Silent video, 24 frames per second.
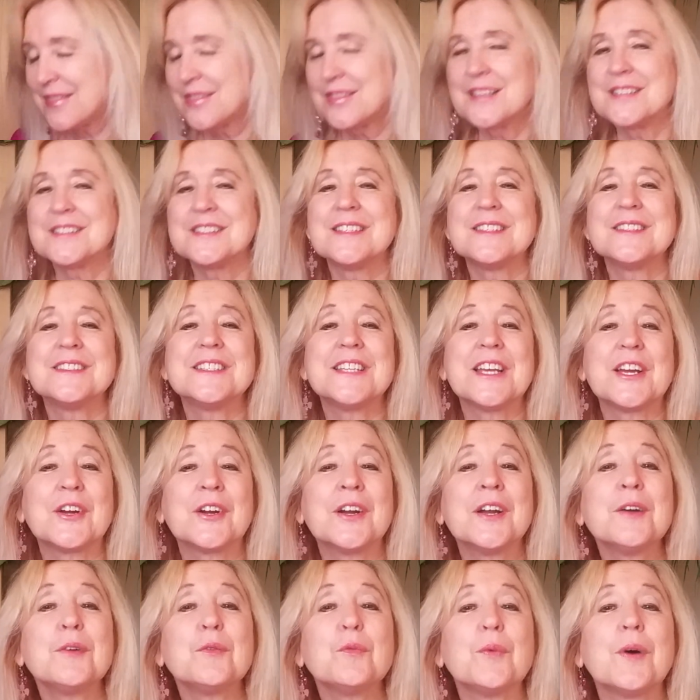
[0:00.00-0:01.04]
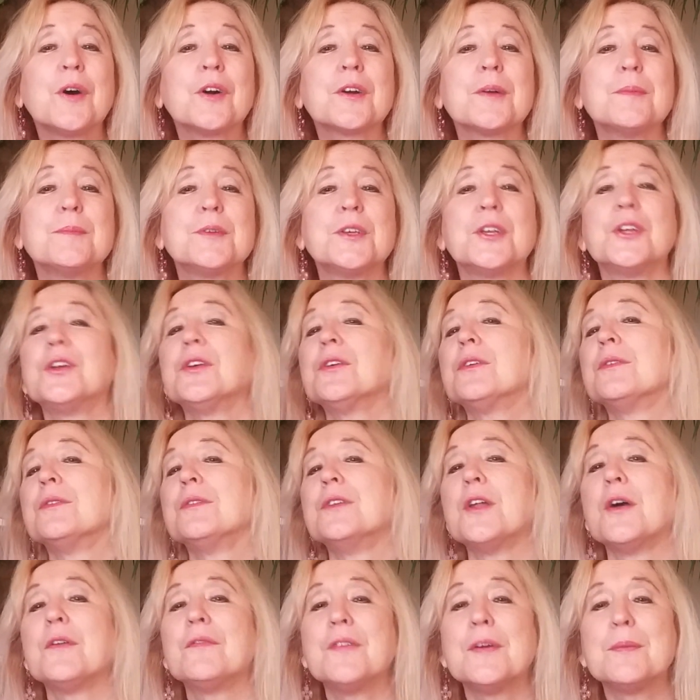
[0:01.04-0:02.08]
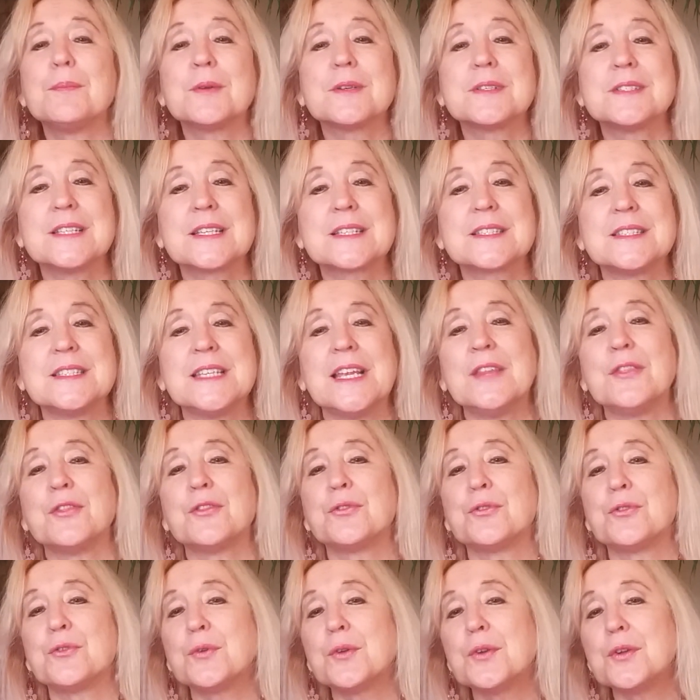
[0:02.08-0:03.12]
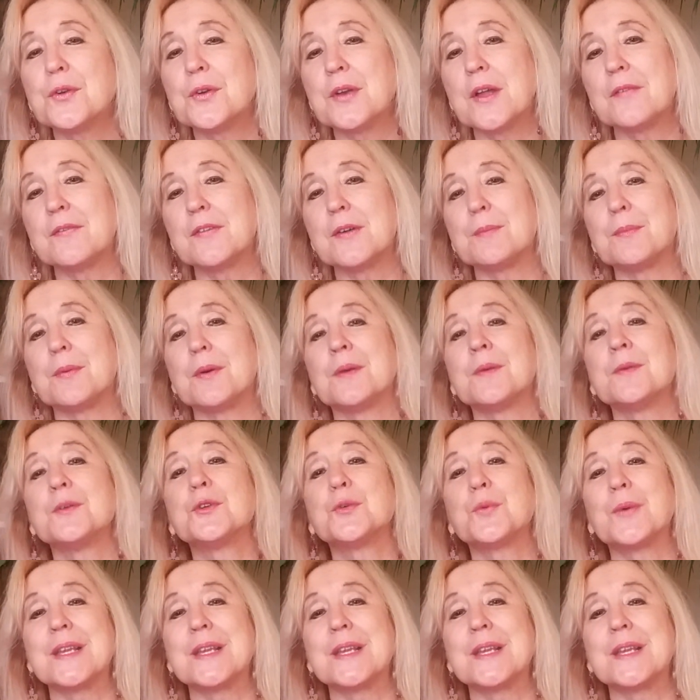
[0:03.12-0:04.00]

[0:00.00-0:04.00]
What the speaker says: This is Tara. Welcome to your November 16th through your November